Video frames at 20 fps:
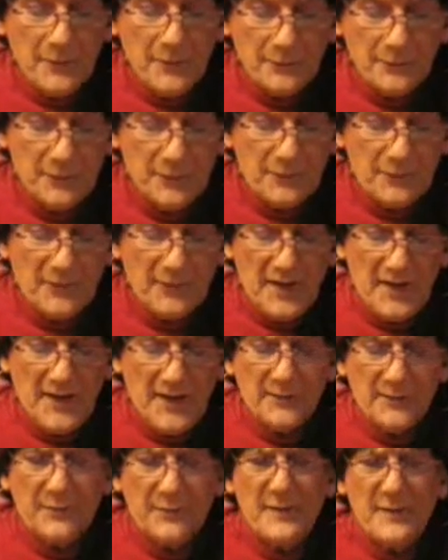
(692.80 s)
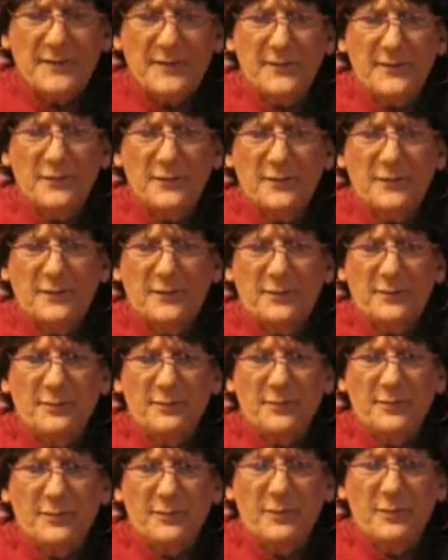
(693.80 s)
Truthfully, I don't think there's
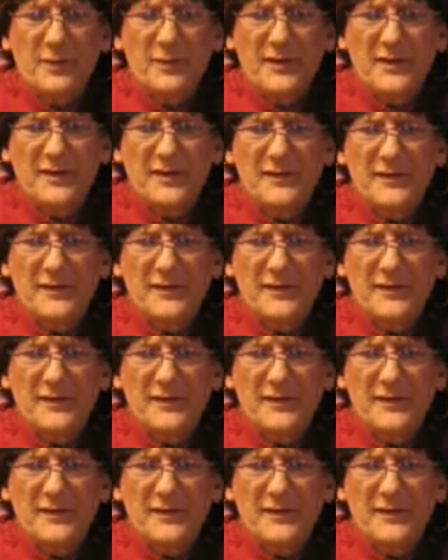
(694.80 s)
putting